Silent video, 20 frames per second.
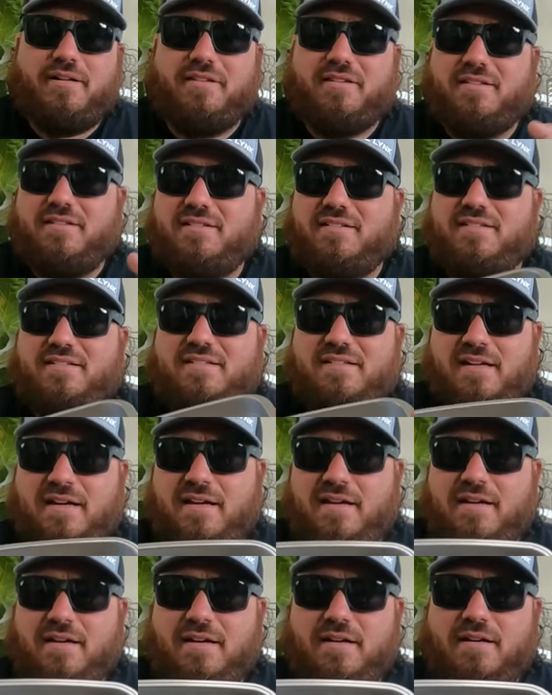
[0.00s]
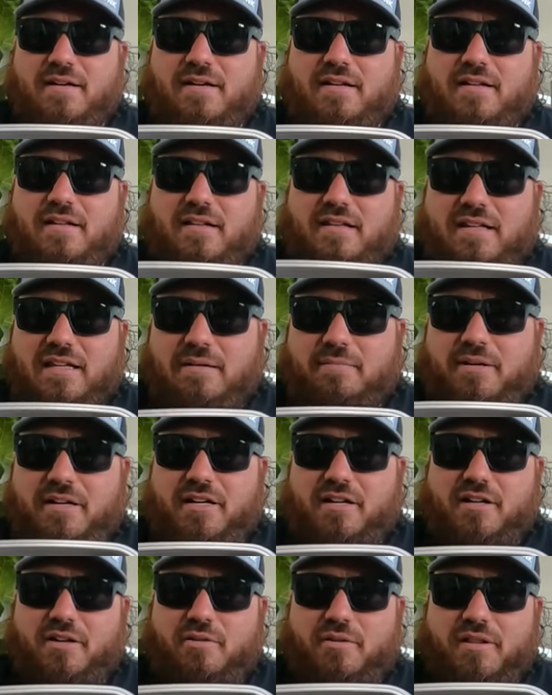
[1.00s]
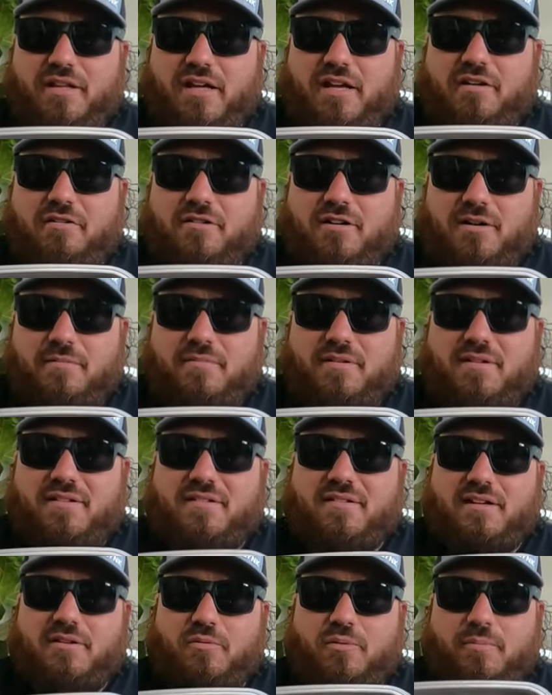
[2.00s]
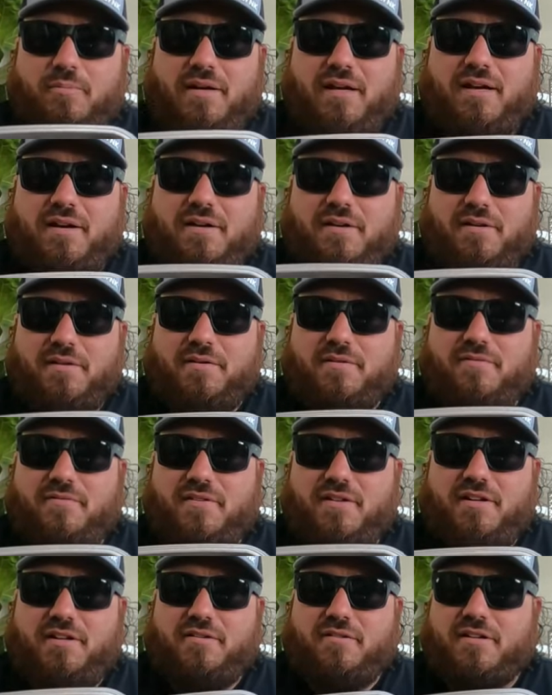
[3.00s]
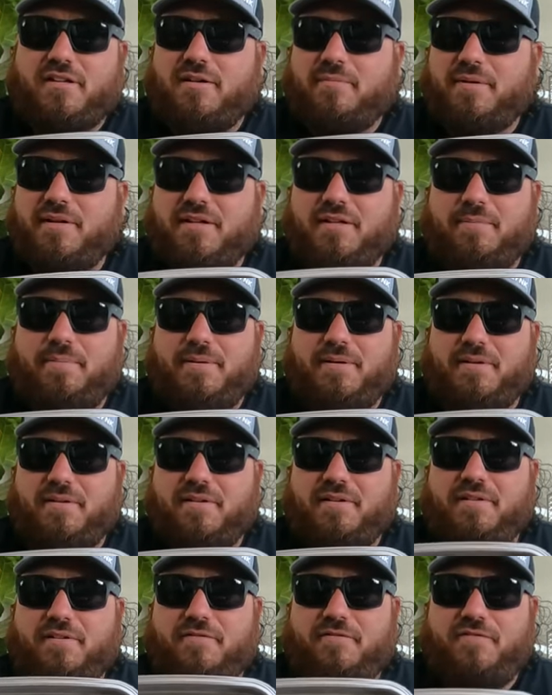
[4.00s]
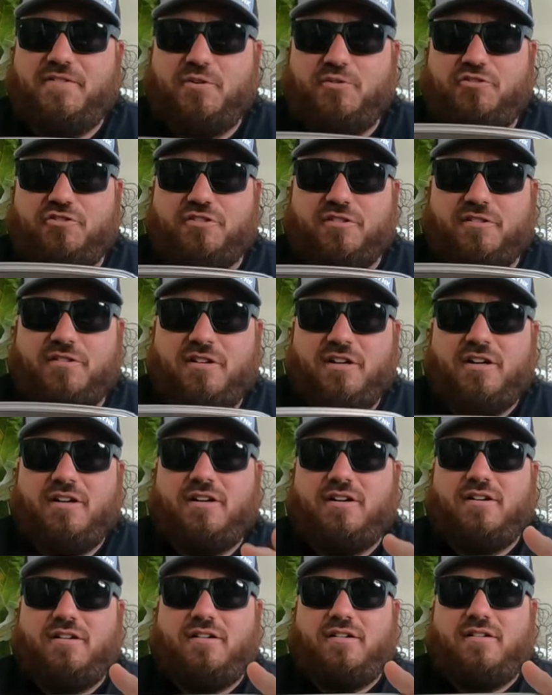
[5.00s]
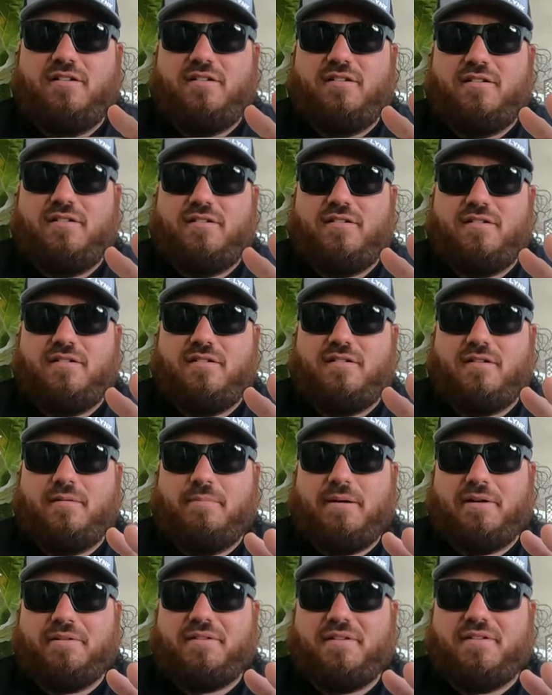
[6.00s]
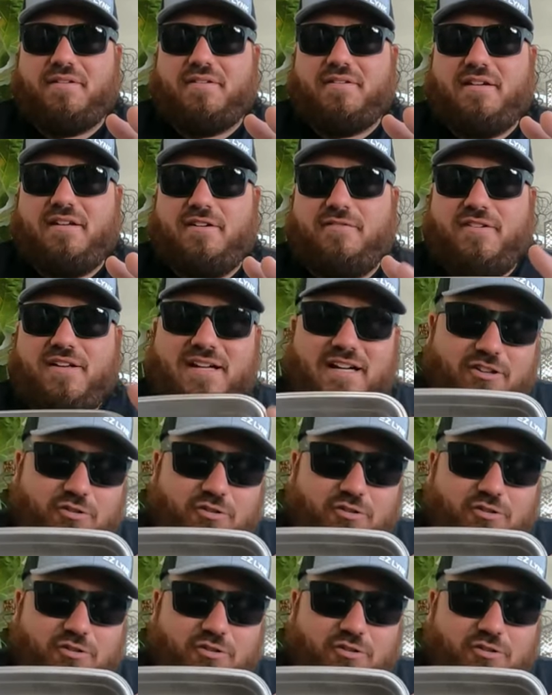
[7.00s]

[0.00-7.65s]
about this, let me know in the comments and I will make another video coming up here in the future about this. And if you